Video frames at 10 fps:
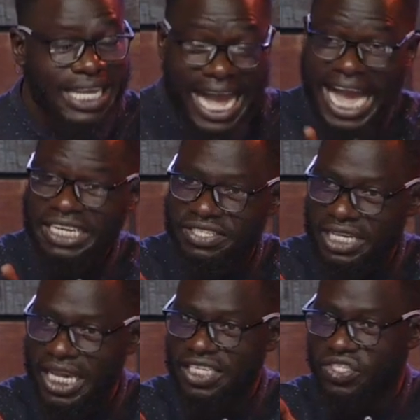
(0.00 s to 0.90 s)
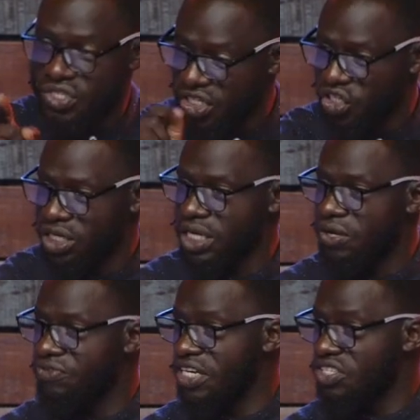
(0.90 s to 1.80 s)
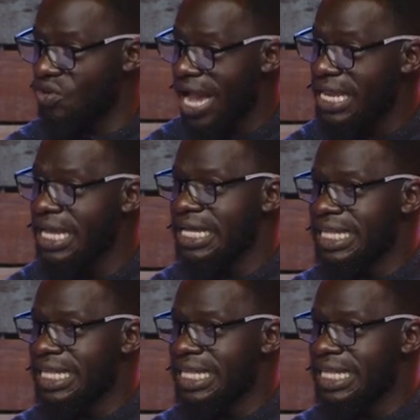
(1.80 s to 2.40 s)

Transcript: God says to the children of Israel